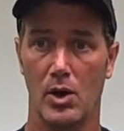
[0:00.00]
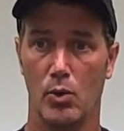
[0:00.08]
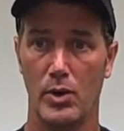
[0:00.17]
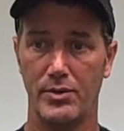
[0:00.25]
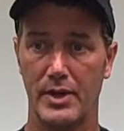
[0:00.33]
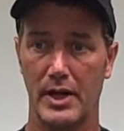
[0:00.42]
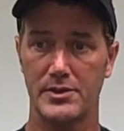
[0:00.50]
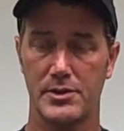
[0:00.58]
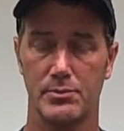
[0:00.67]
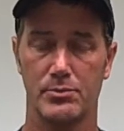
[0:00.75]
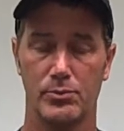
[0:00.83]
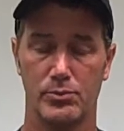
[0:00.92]
we've got
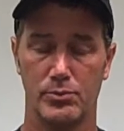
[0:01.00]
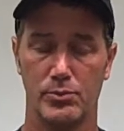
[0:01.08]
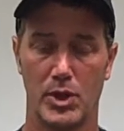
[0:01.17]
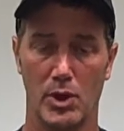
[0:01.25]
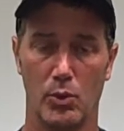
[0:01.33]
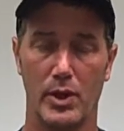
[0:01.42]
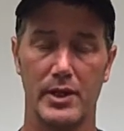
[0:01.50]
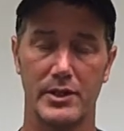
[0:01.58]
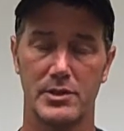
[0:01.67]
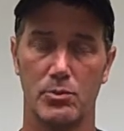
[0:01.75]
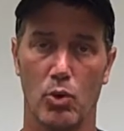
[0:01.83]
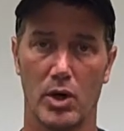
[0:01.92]
some
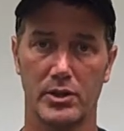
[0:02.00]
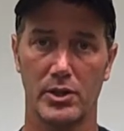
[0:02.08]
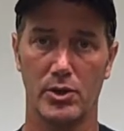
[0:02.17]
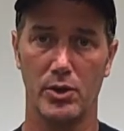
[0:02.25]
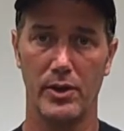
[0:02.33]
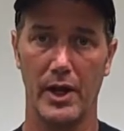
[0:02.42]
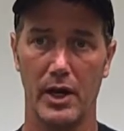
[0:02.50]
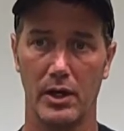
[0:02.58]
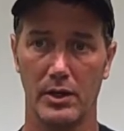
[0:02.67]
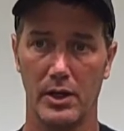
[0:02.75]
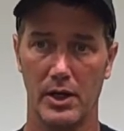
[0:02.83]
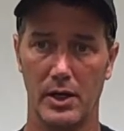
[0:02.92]
work to do there,
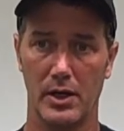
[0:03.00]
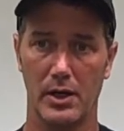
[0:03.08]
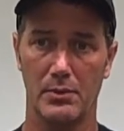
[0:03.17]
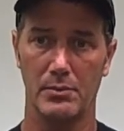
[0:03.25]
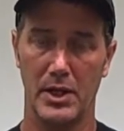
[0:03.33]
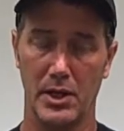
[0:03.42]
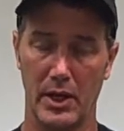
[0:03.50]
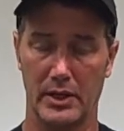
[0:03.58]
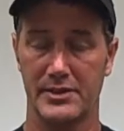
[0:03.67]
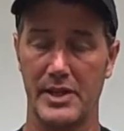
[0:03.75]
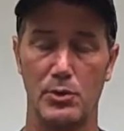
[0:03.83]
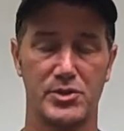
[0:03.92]

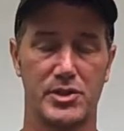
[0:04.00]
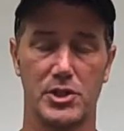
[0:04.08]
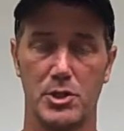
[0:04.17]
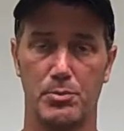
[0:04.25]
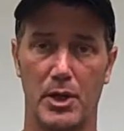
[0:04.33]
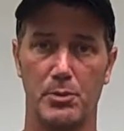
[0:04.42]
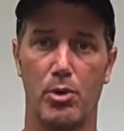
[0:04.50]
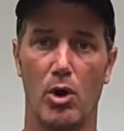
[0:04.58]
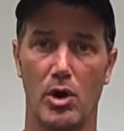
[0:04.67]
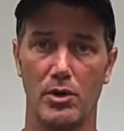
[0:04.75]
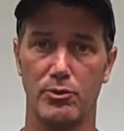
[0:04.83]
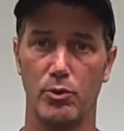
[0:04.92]
because that was such a big
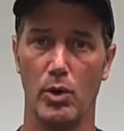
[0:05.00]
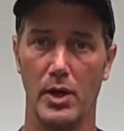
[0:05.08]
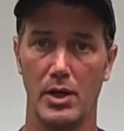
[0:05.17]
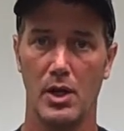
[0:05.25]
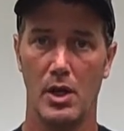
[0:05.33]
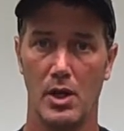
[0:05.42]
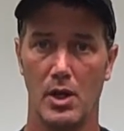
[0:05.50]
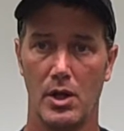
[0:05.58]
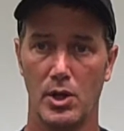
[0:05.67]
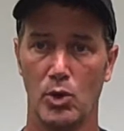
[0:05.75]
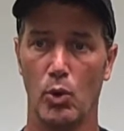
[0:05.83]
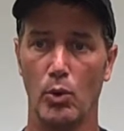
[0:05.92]
part of what
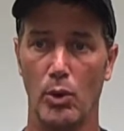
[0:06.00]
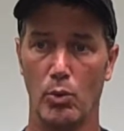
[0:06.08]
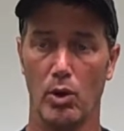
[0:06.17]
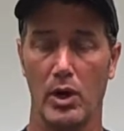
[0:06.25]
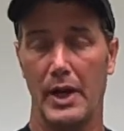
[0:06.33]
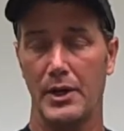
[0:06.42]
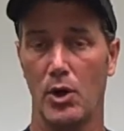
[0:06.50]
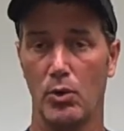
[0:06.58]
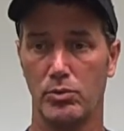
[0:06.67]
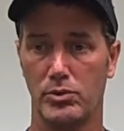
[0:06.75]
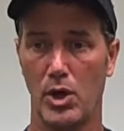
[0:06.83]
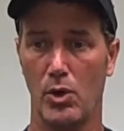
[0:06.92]
we were. I know
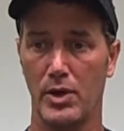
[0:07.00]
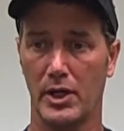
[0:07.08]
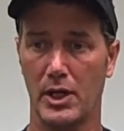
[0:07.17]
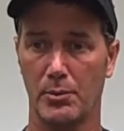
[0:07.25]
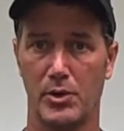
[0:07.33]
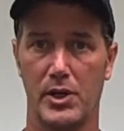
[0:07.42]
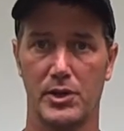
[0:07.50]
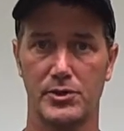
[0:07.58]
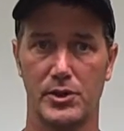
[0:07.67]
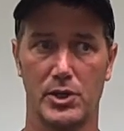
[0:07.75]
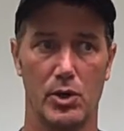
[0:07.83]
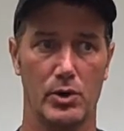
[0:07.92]
Tony a couple years
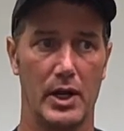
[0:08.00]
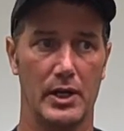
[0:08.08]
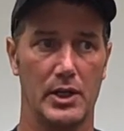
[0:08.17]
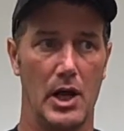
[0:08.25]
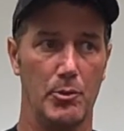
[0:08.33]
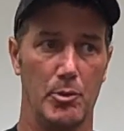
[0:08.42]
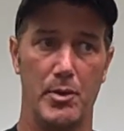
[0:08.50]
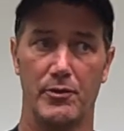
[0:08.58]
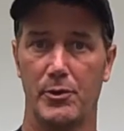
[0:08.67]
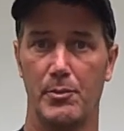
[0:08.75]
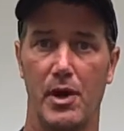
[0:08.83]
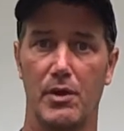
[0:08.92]
ago got a compliment
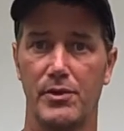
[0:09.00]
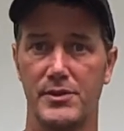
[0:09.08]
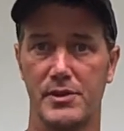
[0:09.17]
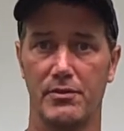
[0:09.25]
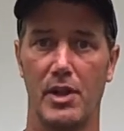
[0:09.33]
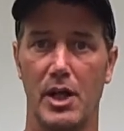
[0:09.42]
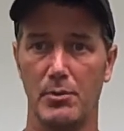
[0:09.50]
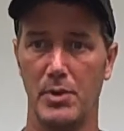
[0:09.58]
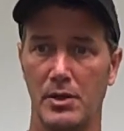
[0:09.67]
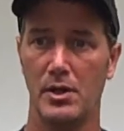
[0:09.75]
from an offensive lineman.